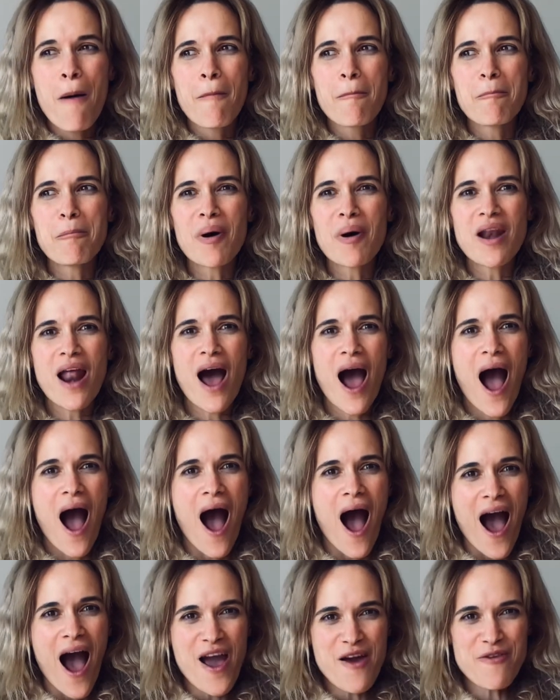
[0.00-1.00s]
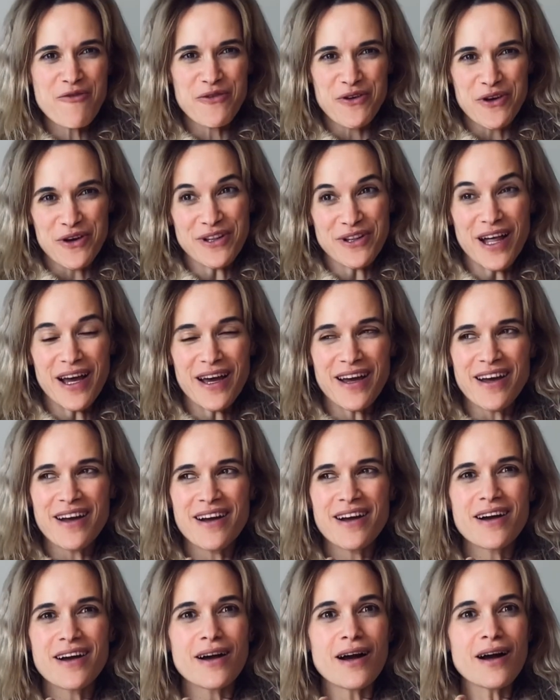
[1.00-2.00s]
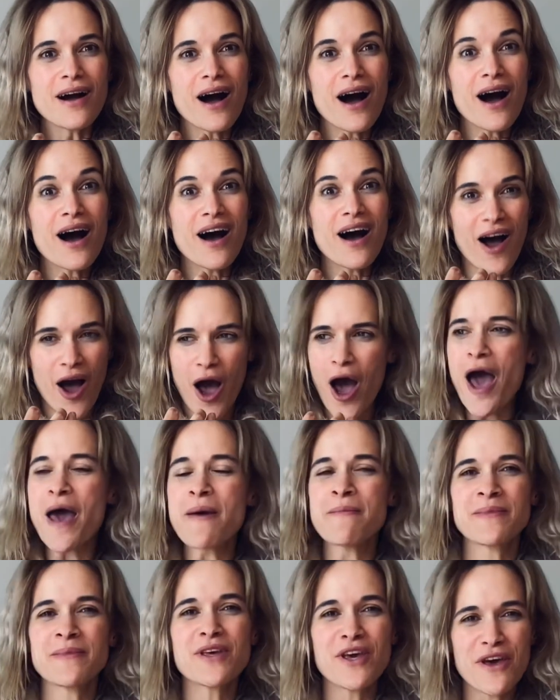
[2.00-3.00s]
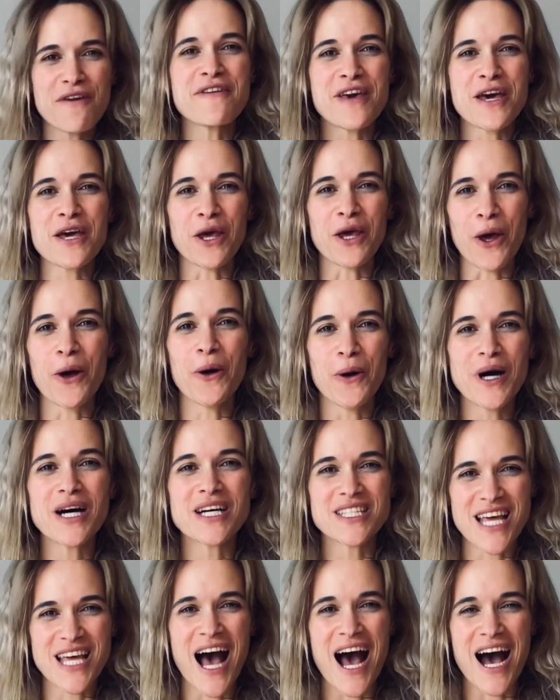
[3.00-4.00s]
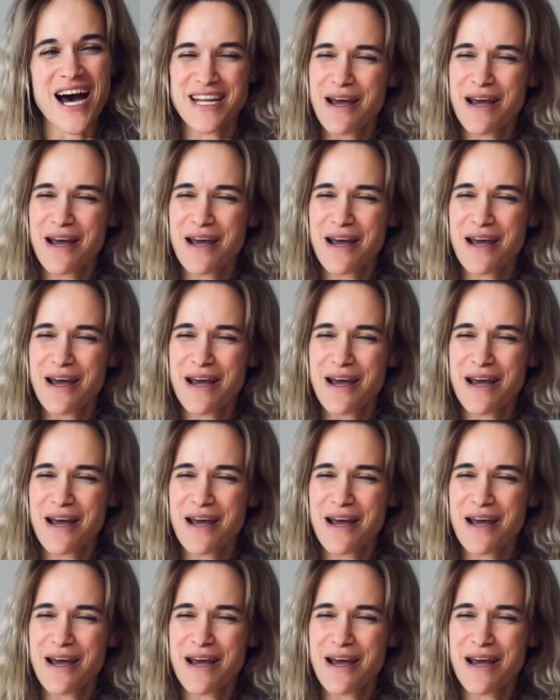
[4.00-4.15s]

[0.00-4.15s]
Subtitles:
But I feel like I'm giving you a dad.